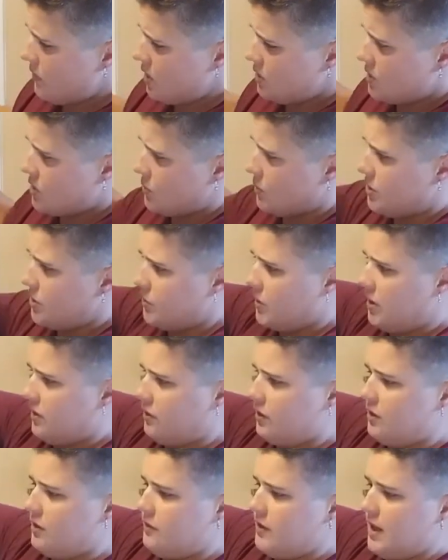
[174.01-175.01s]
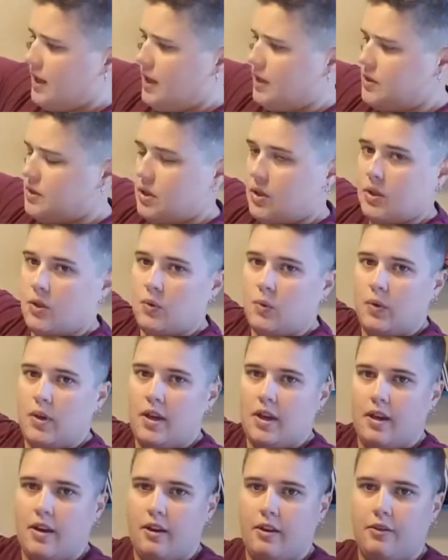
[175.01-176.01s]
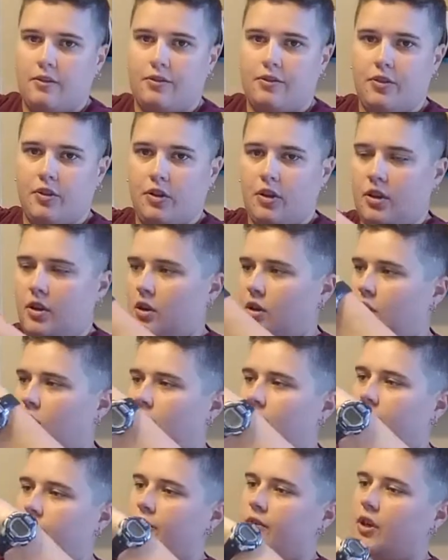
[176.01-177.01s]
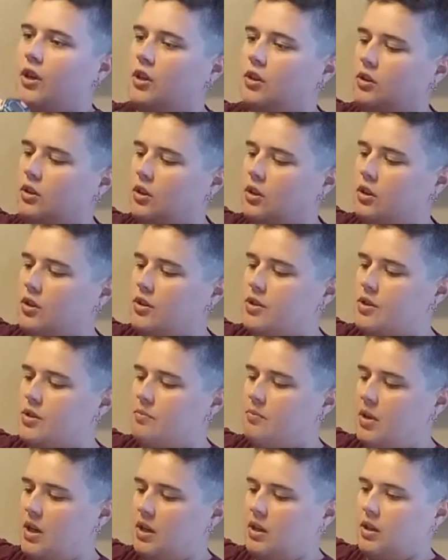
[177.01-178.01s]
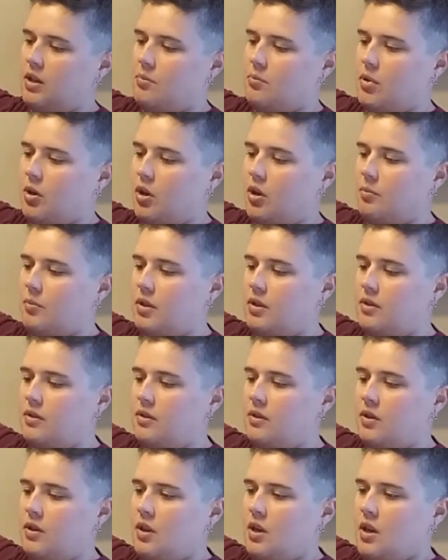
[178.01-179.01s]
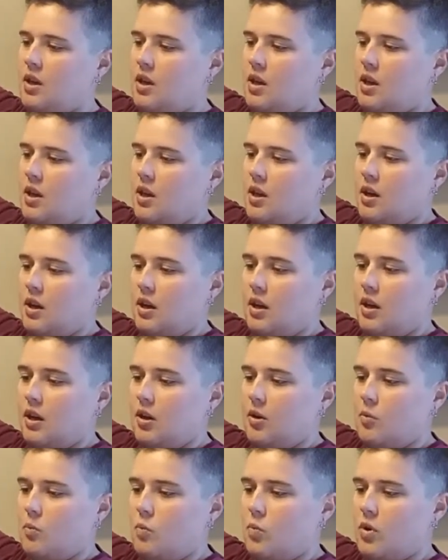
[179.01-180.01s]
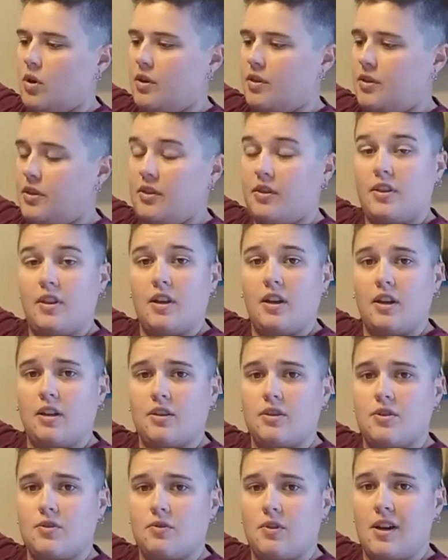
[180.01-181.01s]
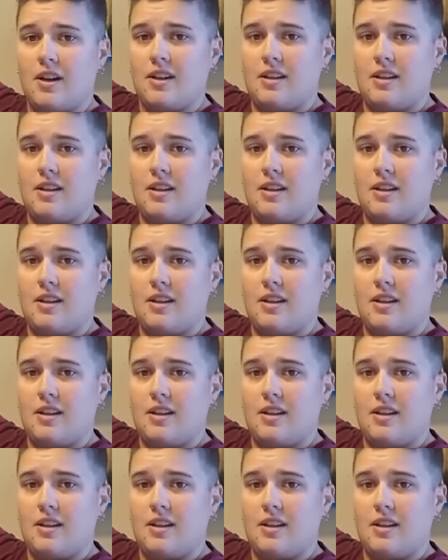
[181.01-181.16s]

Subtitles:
So once we get rid of that, we have our very large main compartment. One of the things right